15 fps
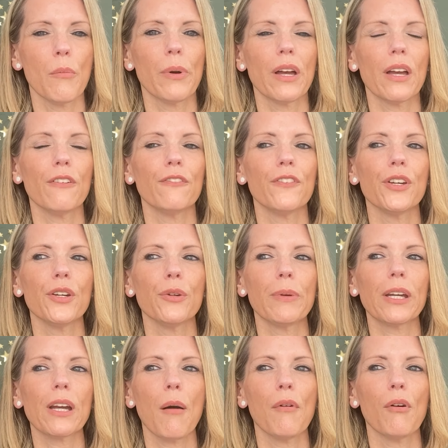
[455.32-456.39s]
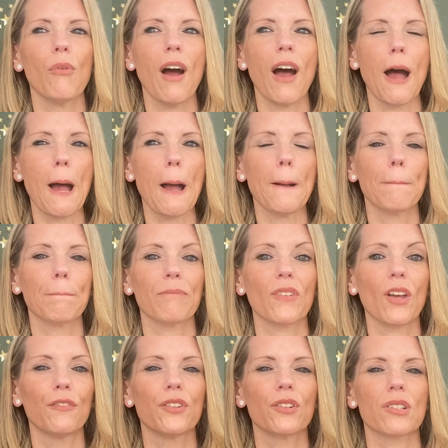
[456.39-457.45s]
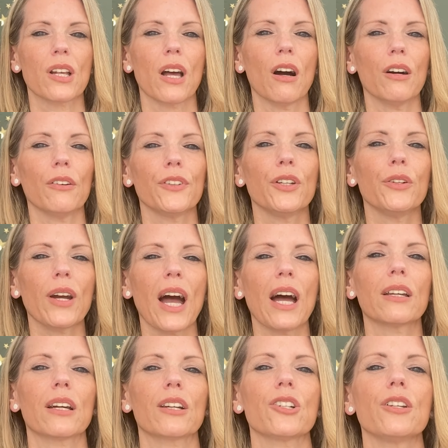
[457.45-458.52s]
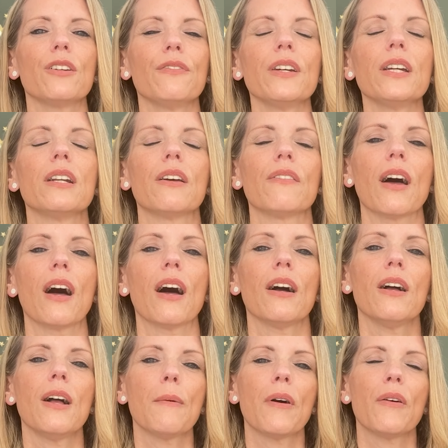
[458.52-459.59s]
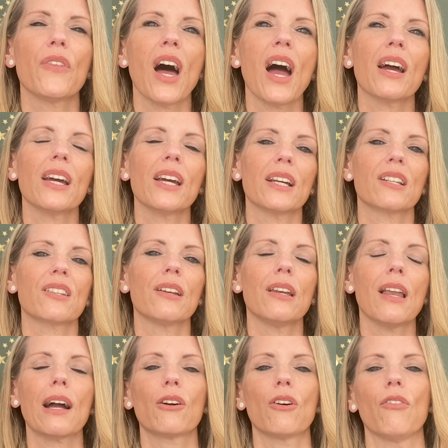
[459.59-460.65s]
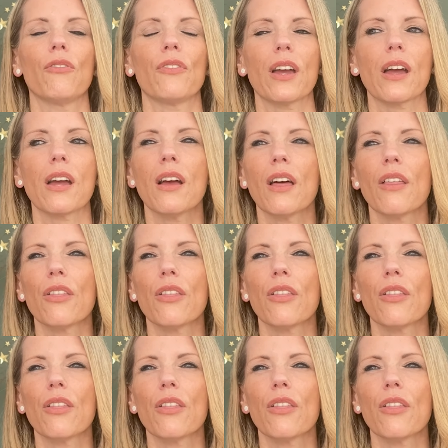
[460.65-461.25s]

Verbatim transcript: But if you become aware of yourself, you can actually feel it there. And that is the lack of it.